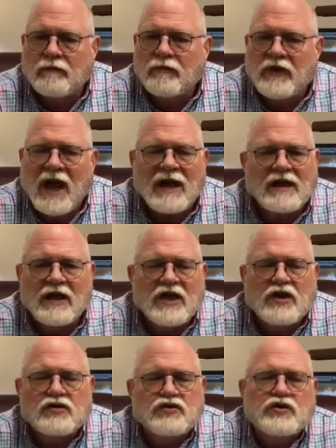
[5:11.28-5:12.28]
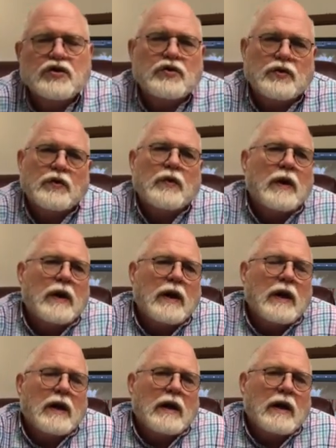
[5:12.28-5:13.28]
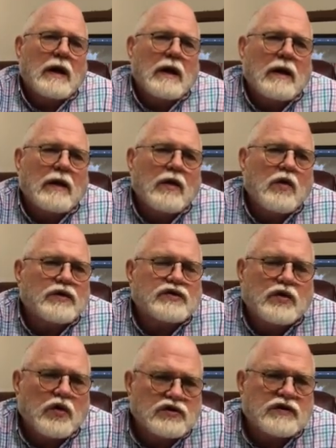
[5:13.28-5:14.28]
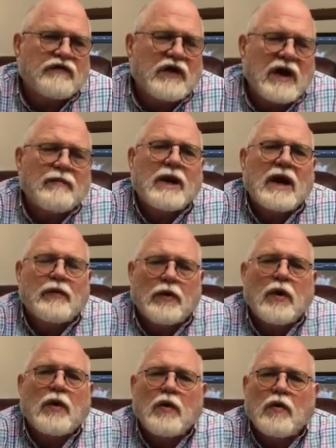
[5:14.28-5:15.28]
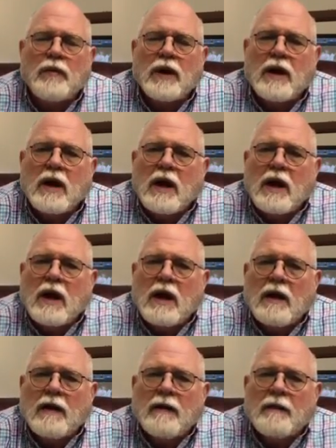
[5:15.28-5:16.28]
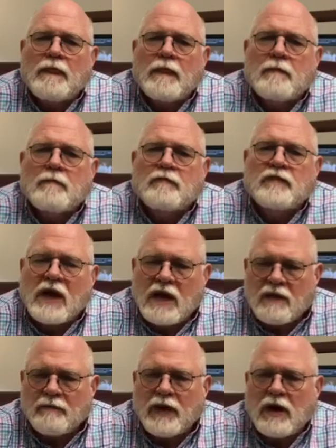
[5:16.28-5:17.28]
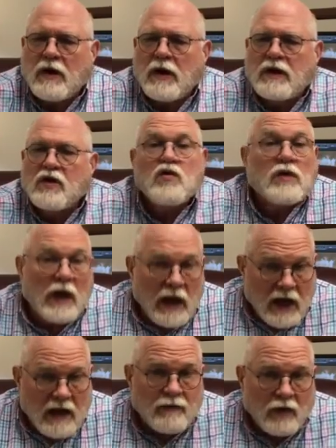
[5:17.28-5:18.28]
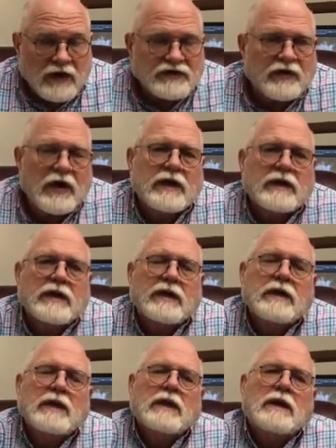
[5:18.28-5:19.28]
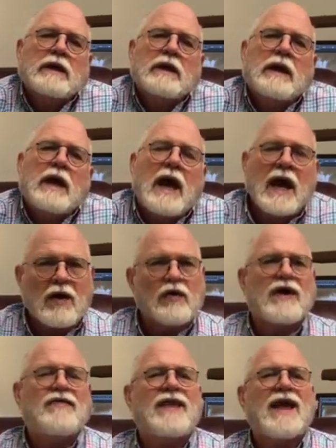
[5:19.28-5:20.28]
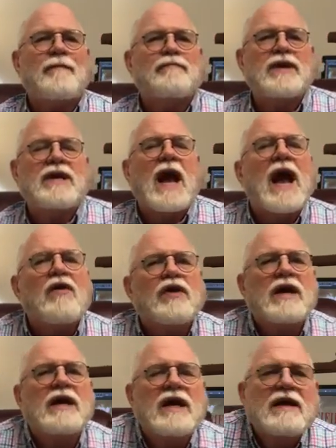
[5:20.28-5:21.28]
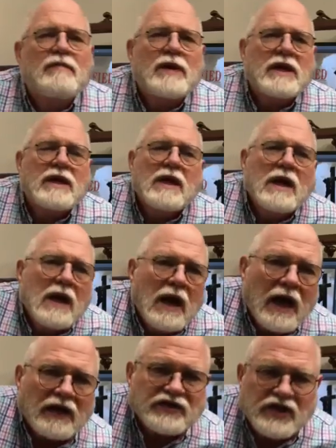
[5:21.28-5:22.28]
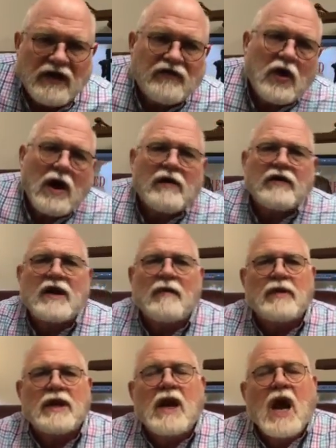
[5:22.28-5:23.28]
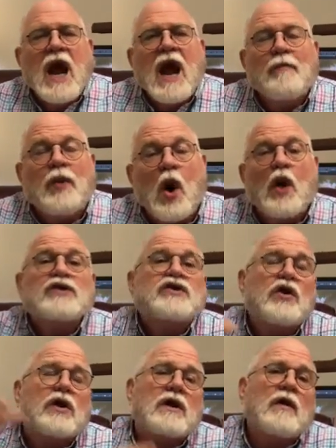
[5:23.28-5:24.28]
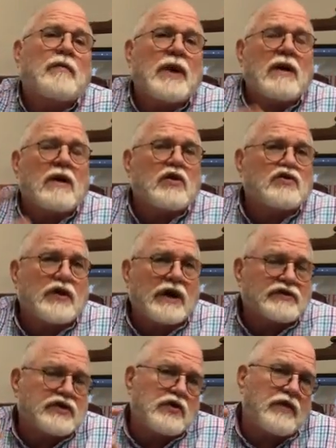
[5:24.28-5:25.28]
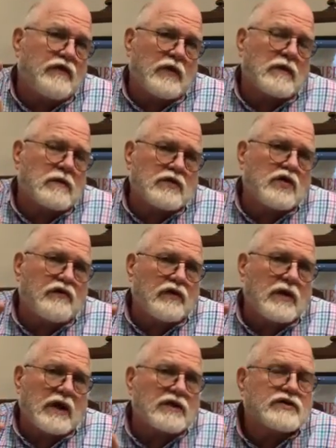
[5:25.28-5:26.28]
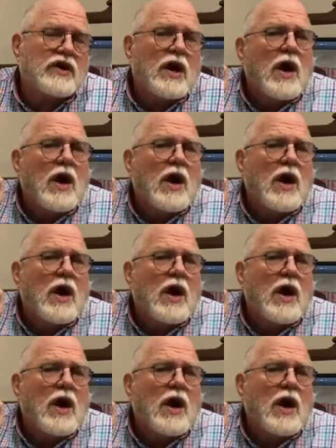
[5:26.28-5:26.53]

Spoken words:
Galilean Jew, who is crucified by Rome, dead and buried, you claim resurrected, how can that be? How can he be a savior? How can that be? And Paul is going to compare and contrast two different things.